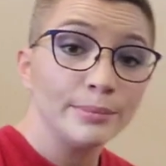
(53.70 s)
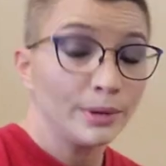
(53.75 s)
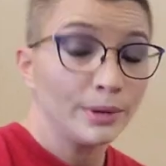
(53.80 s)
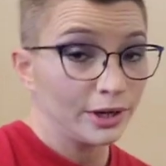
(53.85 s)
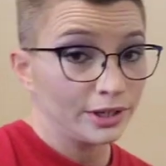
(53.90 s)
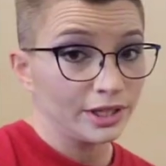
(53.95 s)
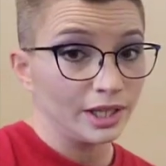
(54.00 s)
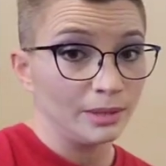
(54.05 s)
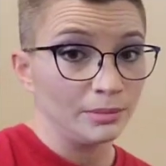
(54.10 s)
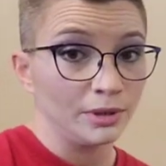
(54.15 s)
I
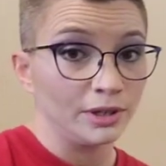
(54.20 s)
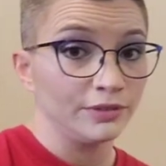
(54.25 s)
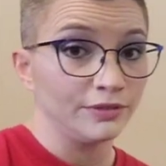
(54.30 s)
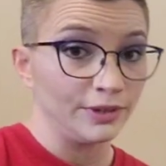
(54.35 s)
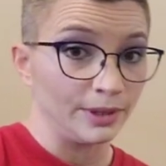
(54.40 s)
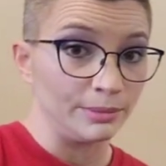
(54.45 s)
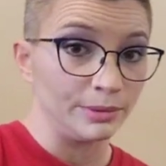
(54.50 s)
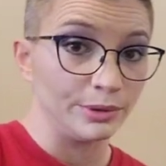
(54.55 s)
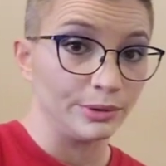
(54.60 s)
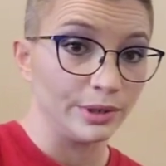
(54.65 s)
bought them on
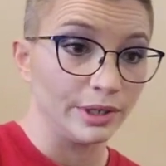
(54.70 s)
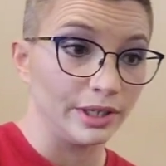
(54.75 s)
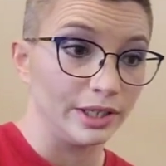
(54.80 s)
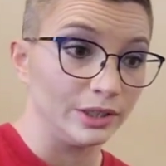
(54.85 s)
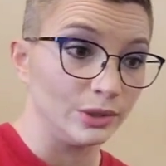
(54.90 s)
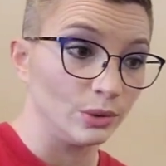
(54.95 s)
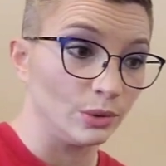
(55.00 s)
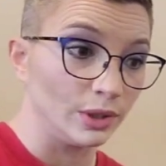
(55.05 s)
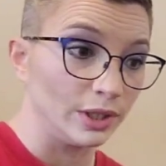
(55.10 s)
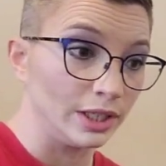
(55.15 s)

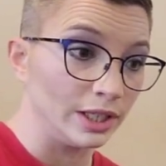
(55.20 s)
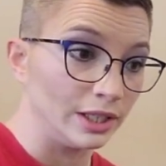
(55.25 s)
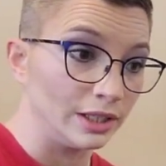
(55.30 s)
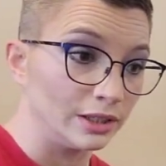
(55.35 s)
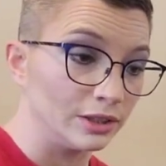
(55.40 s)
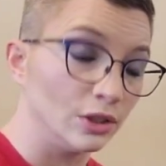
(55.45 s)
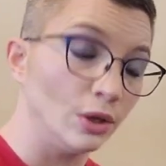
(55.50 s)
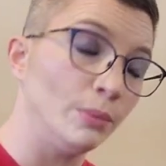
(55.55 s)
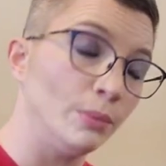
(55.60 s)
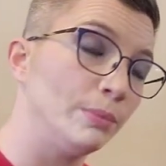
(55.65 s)
February 20.
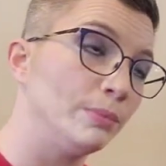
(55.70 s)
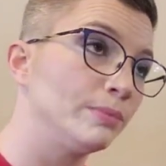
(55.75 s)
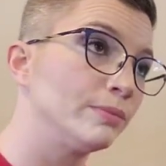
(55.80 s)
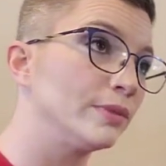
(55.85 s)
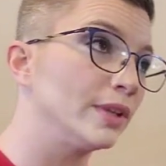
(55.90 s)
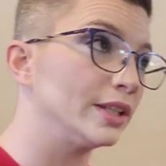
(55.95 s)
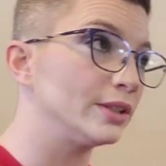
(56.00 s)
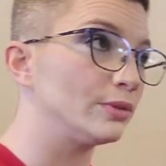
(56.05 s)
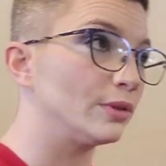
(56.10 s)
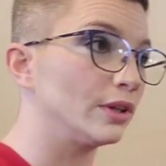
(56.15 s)
Nope,
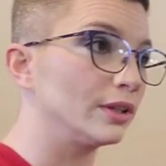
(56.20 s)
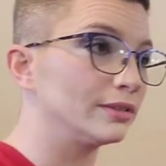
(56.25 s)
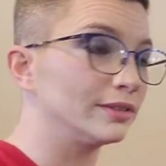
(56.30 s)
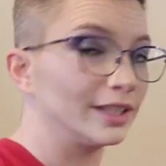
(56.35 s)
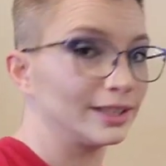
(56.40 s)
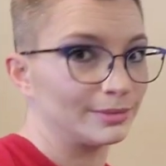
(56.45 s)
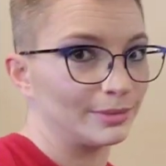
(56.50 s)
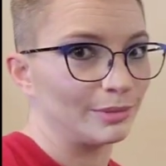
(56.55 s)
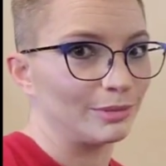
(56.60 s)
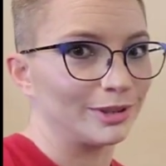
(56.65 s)
that's wrong.
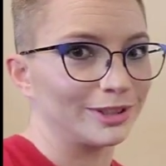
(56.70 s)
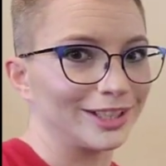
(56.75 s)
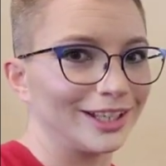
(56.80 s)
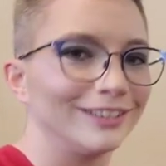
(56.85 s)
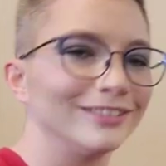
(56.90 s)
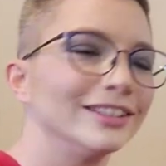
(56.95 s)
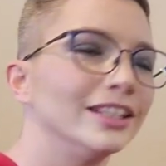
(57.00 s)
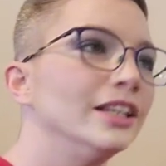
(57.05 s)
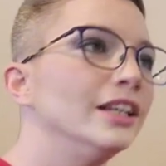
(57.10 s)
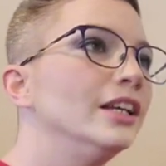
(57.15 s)
That's my birthday.
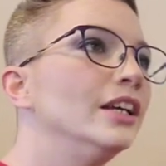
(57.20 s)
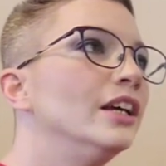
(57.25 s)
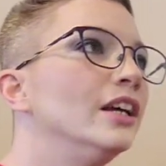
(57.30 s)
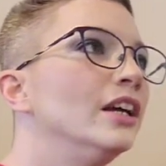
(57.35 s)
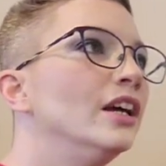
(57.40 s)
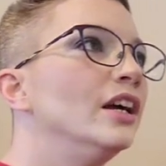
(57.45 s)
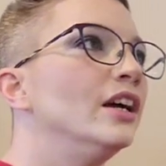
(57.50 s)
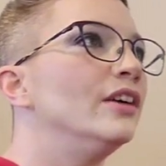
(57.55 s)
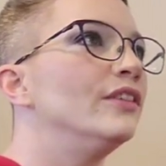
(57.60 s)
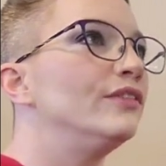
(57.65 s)

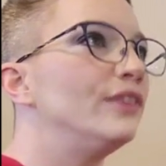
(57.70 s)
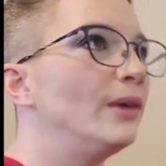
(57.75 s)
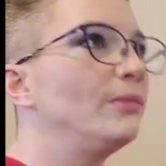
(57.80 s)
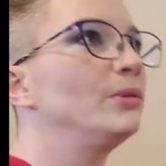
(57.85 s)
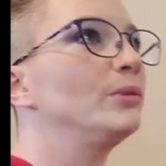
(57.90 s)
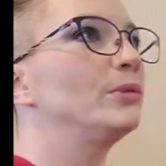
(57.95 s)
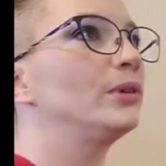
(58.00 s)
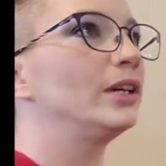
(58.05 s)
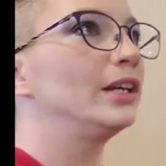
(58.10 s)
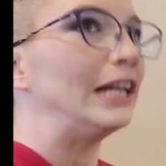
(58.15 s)

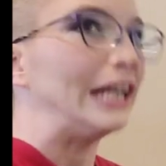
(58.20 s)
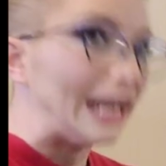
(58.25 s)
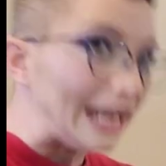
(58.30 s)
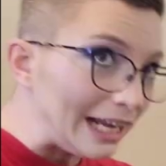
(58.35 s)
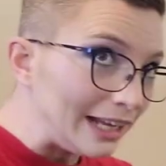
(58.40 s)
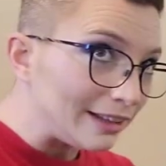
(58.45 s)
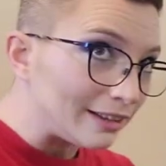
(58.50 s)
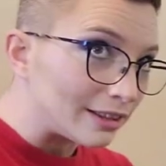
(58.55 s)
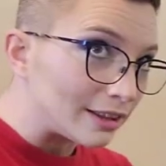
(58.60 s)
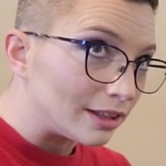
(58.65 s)
February
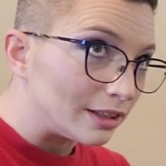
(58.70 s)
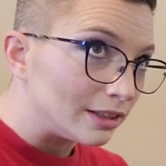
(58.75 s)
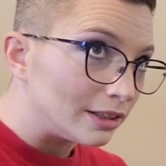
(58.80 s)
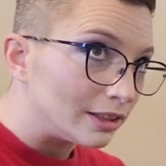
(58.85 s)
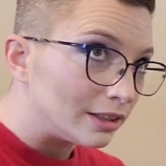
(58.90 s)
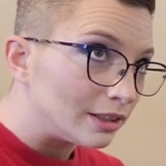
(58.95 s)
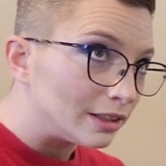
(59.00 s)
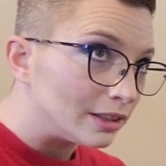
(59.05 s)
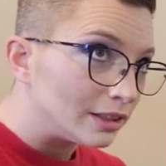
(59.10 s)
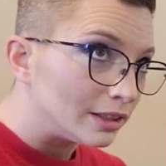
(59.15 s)
8th,
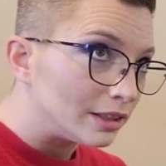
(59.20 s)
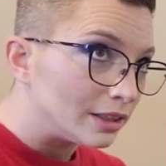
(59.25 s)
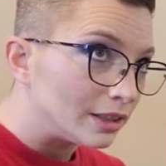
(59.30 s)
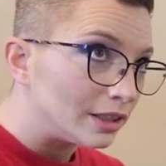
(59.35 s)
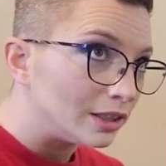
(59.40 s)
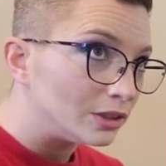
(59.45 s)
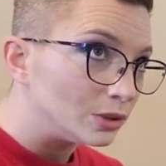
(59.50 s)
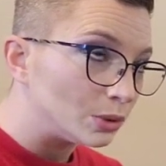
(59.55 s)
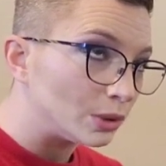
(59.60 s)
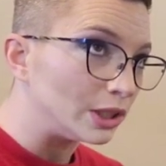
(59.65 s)

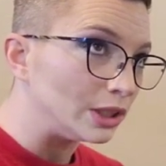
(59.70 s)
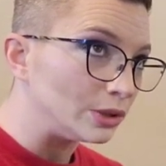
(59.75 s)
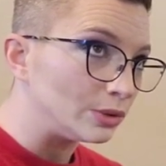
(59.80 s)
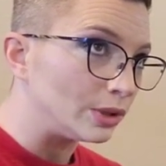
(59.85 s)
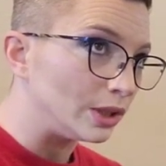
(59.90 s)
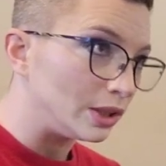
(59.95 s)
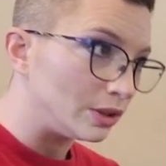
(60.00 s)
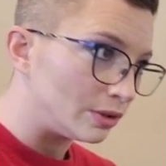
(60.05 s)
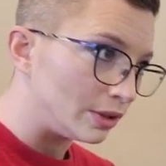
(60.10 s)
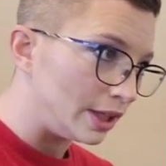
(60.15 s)

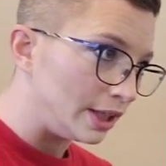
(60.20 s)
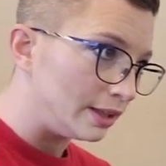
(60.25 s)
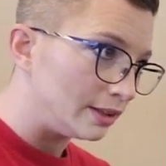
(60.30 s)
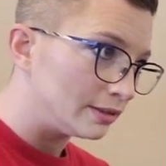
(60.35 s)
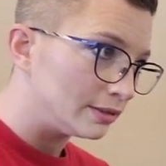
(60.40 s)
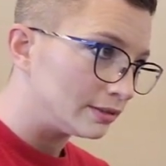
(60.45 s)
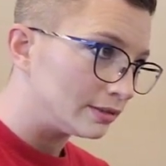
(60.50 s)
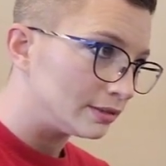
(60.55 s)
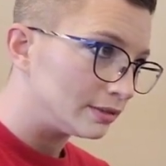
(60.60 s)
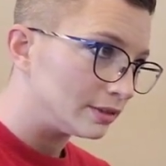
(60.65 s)
2023,
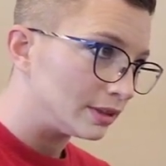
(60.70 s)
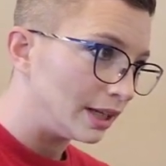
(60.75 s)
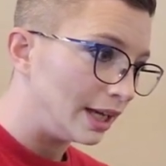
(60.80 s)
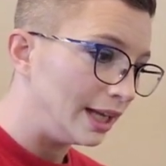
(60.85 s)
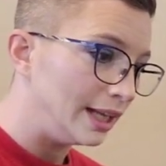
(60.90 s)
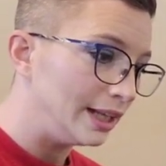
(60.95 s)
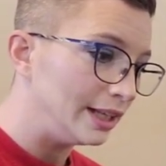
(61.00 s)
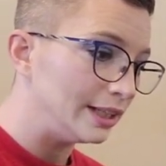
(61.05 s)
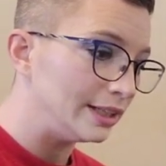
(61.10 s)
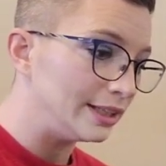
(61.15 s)

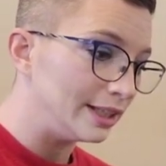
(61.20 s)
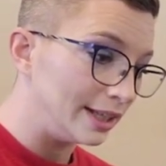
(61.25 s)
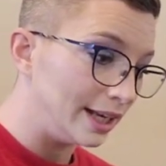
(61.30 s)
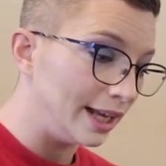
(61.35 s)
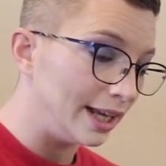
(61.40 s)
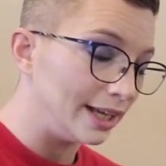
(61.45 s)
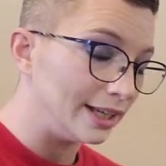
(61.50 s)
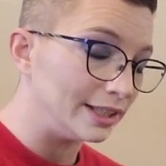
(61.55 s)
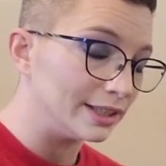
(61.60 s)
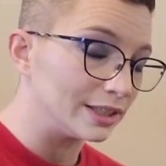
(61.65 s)
and
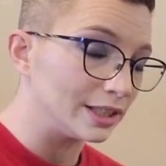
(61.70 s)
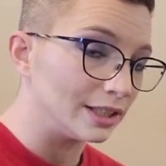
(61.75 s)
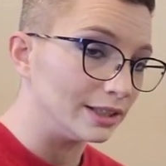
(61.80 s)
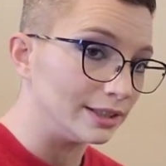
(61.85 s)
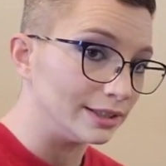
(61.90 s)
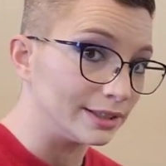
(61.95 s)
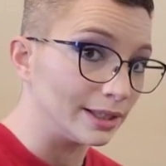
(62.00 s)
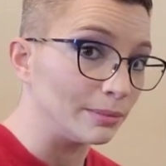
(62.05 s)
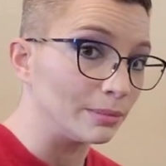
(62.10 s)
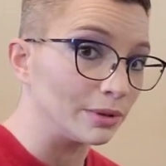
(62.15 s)
today is
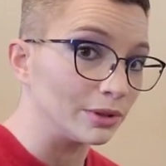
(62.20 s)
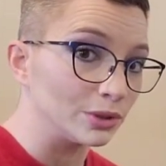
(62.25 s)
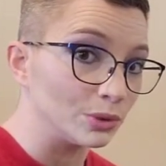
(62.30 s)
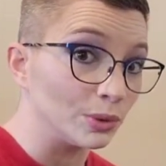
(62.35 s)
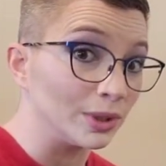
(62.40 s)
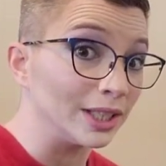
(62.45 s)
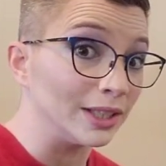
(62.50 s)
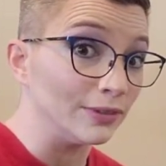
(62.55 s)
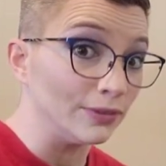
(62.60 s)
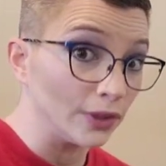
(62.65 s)
December
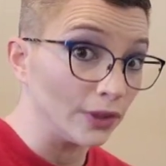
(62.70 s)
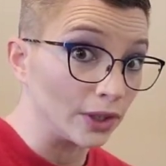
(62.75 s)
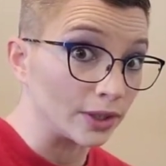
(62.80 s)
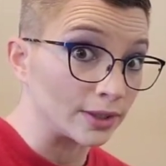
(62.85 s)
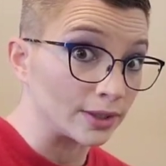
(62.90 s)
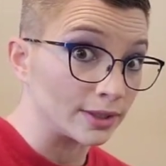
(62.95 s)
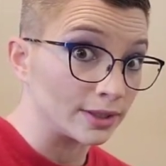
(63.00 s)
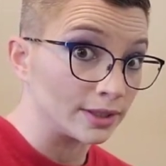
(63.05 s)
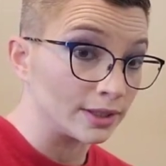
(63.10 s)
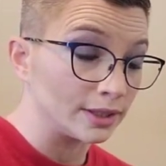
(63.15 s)

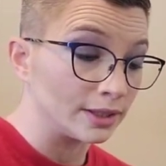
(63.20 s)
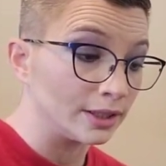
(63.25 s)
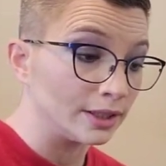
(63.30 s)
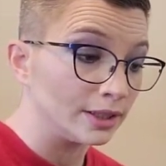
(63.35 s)
21st,